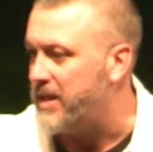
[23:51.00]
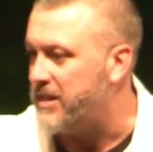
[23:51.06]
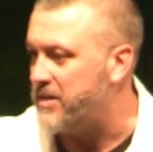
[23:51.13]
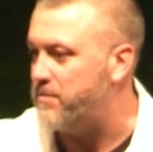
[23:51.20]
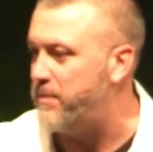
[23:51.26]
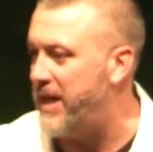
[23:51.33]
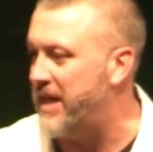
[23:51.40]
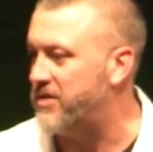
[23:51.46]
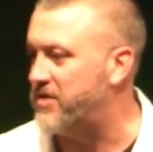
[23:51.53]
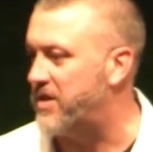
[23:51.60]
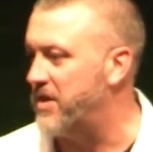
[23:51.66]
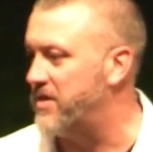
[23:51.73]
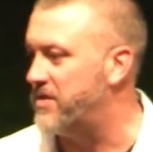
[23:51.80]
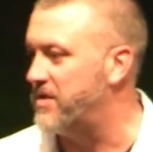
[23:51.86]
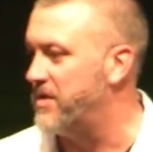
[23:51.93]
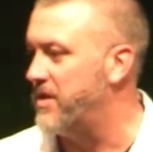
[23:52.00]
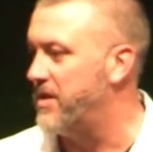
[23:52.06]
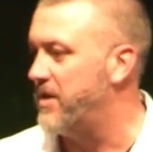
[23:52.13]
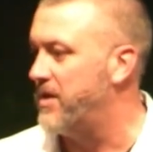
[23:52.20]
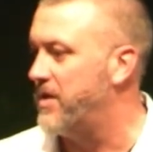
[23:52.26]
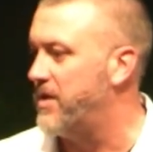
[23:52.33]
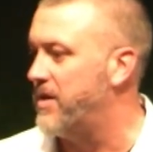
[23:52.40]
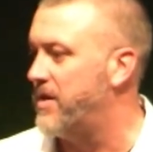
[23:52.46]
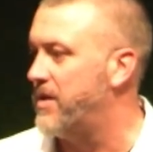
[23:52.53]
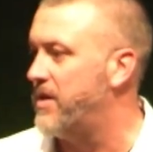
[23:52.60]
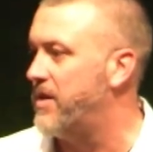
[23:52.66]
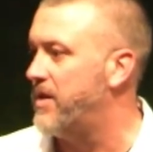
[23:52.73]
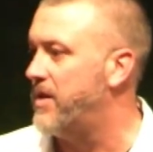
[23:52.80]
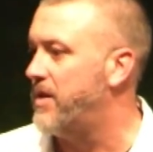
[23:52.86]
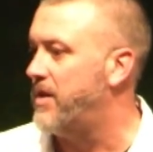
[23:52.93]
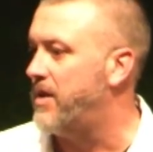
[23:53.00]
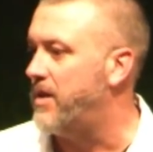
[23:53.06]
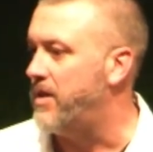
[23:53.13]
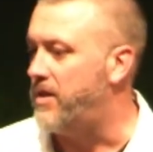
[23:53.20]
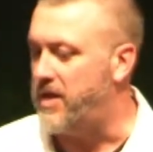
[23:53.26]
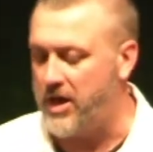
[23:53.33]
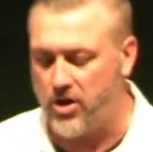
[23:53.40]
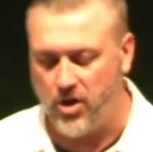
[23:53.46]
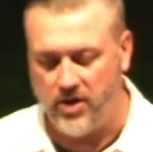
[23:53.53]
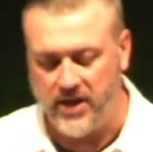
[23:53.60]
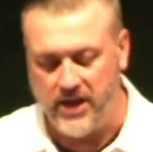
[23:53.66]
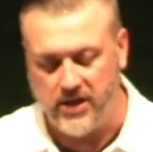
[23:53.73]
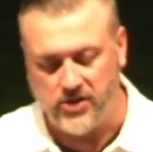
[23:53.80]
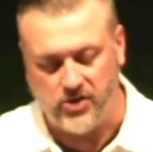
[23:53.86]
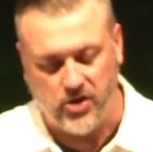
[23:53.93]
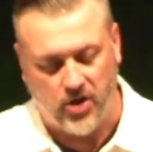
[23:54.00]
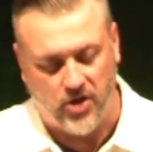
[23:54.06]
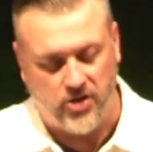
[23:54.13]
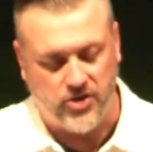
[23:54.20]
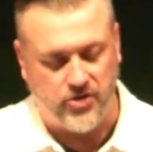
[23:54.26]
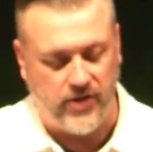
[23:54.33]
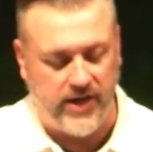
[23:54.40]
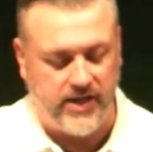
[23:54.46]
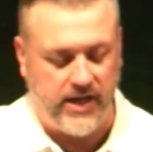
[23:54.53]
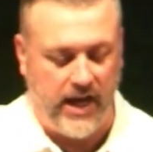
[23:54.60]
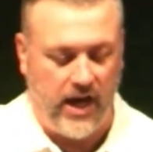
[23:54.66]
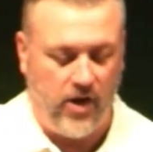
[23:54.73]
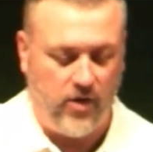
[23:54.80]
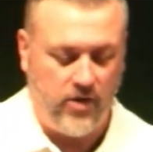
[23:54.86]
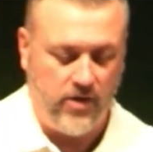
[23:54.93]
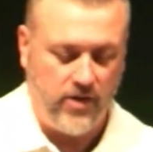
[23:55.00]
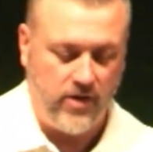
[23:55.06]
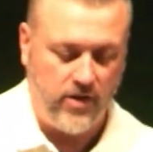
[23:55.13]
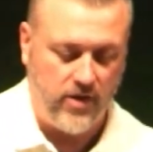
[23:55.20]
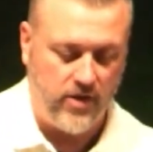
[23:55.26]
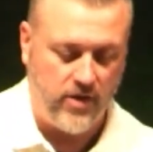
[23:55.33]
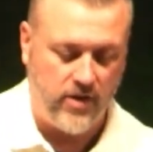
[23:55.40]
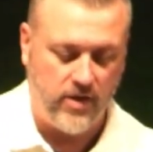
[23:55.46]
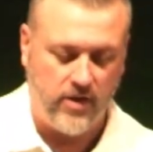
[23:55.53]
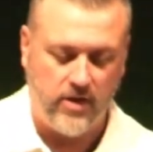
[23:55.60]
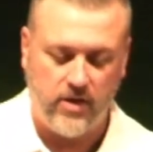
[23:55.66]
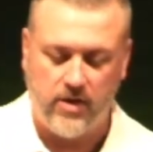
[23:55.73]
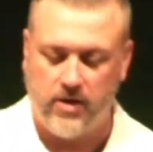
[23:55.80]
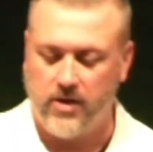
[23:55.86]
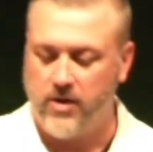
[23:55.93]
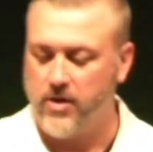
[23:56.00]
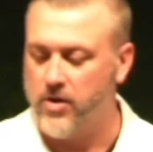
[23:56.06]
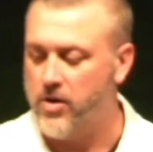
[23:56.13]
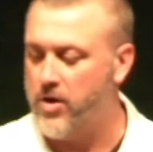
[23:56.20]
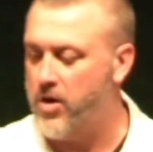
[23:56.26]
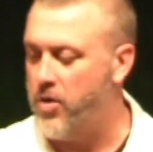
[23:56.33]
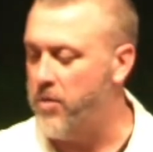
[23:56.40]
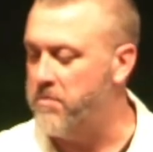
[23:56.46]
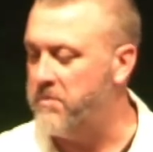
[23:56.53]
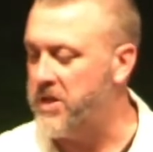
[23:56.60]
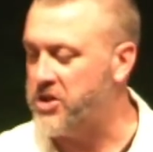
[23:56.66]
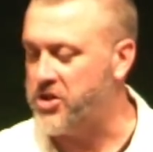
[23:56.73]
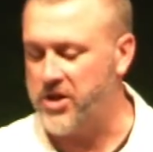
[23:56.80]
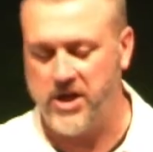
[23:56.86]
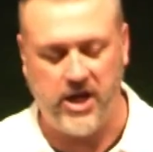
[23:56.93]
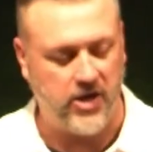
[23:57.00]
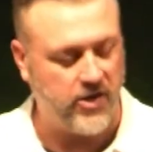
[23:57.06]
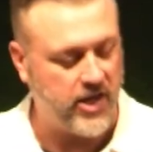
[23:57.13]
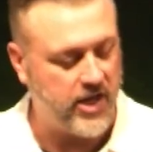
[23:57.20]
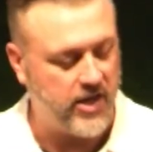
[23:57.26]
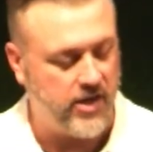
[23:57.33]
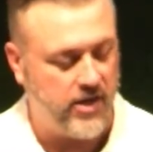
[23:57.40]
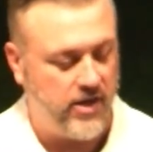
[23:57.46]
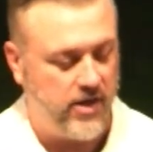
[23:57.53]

as baskets. There are interns right now. Oh, missionary,